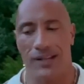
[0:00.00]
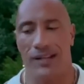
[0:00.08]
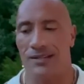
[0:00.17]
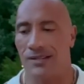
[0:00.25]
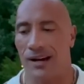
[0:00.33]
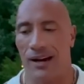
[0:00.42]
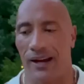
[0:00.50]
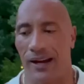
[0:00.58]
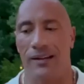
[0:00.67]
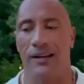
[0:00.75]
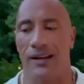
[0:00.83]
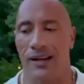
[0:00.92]
it's uh,
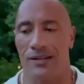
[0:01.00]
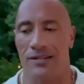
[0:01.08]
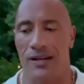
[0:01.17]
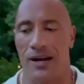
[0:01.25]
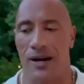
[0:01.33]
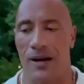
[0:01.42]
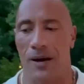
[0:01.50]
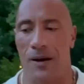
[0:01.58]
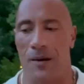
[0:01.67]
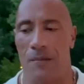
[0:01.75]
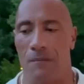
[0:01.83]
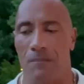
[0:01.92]
it it
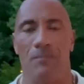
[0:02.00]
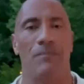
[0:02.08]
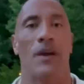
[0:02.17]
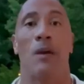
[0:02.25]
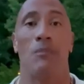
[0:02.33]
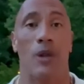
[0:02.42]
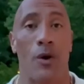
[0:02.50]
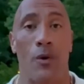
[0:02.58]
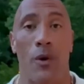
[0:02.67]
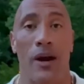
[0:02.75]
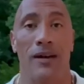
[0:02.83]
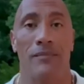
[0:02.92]
um, I'm blown
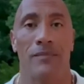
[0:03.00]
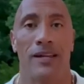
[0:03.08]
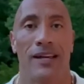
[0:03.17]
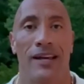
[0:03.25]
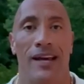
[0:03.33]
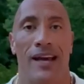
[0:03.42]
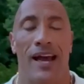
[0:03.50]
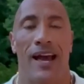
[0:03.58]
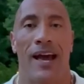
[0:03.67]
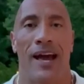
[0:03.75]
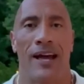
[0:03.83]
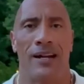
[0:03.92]
away,
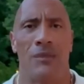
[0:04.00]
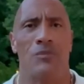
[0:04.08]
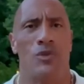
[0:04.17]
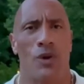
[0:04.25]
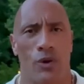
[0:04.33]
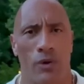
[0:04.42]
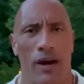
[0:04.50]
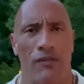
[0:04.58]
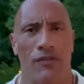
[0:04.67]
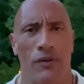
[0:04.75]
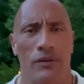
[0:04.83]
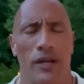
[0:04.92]
and I'm so
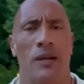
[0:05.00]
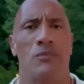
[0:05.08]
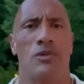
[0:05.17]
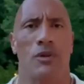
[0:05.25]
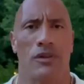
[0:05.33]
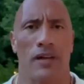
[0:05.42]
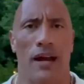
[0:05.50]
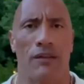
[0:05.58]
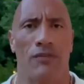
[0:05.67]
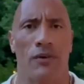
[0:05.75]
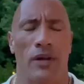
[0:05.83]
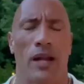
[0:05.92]
grateful, and I'm so
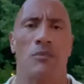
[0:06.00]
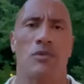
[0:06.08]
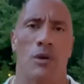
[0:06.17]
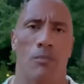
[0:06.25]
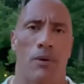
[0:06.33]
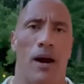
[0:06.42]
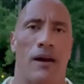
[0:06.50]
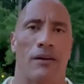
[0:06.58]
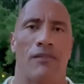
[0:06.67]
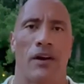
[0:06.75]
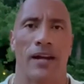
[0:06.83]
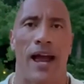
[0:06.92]
thankful, and I'm so
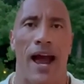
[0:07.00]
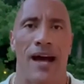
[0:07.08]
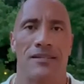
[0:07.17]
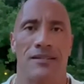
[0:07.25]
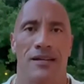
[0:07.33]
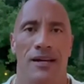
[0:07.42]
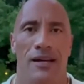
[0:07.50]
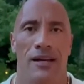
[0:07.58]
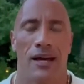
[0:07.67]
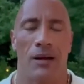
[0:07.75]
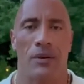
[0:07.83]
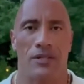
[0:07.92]
proud of our cast.
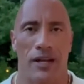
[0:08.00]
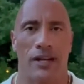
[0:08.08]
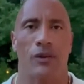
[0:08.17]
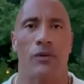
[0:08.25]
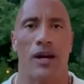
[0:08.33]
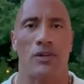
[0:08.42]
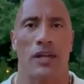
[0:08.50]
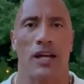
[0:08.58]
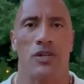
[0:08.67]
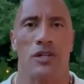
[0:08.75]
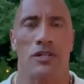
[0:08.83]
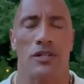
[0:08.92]
And I want to say
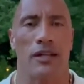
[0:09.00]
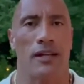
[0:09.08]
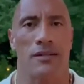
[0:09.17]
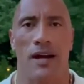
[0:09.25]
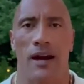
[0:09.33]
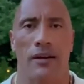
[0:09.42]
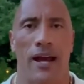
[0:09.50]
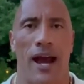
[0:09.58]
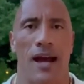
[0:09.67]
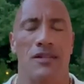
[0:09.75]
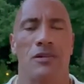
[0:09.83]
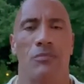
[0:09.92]
congratulations to the entire
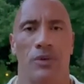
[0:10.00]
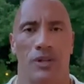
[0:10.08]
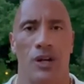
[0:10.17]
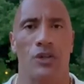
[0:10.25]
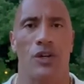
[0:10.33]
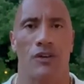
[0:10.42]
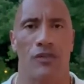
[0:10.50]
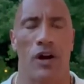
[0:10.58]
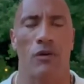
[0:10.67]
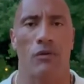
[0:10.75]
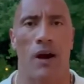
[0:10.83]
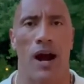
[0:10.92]
cast and production of
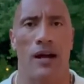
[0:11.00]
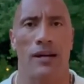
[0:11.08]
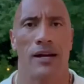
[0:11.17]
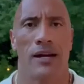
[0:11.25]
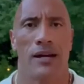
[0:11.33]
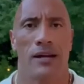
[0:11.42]
Young Rock.